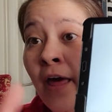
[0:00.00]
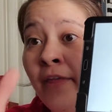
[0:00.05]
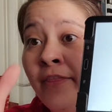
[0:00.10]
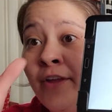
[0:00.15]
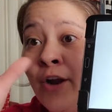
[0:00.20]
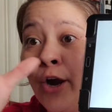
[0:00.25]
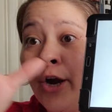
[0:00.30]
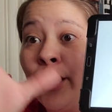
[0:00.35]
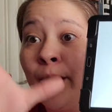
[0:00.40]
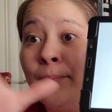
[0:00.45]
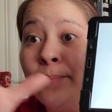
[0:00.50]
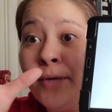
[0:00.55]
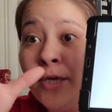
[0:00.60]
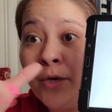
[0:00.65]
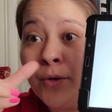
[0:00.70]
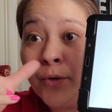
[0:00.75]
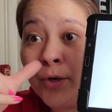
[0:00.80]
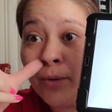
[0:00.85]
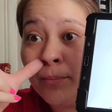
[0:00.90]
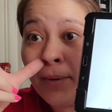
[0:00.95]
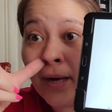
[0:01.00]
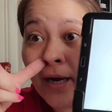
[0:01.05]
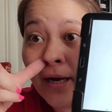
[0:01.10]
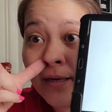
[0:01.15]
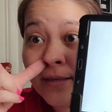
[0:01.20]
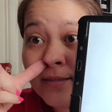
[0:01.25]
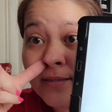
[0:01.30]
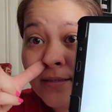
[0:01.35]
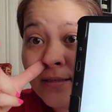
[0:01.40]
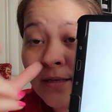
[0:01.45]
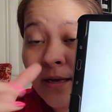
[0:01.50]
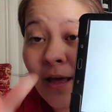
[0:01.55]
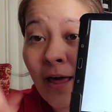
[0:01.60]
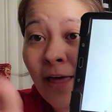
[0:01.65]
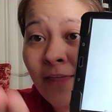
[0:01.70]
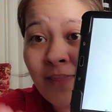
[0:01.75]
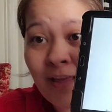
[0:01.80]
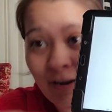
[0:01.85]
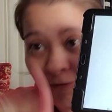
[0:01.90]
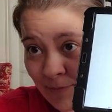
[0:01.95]
There are computer bugs
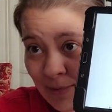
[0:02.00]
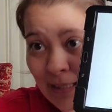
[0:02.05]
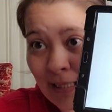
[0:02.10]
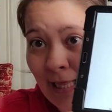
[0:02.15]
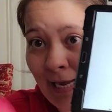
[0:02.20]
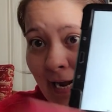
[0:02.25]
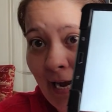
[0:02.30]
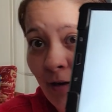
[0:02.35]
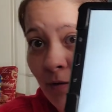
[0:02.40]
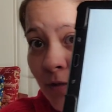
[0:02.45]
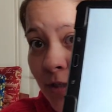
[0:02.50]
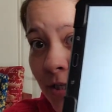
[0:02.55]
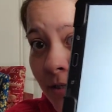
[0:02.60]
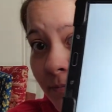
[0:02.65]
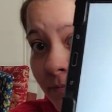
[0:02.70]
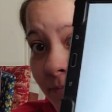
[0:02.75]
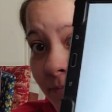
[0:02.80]
that have been let out.